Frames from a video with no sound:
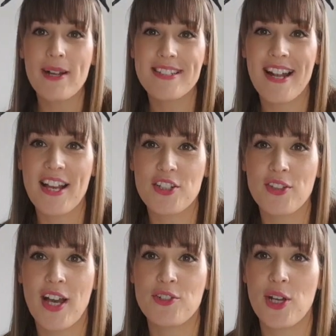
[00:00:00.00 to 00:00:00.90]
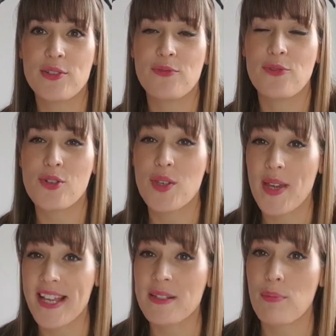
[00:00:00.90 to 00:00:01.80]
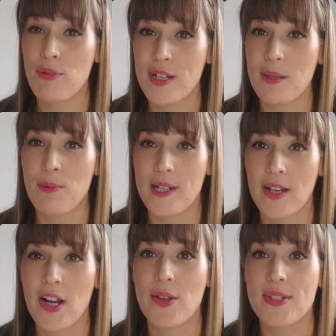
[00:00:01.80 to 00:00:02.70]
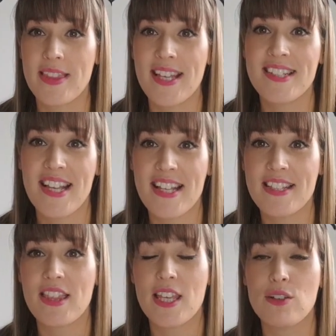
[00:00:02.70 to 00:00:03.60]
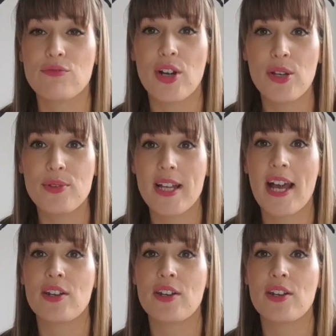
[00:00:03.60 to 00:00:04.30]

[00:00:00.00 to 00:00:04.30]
selection that I've chosen for you is pretty close. This is the Rose and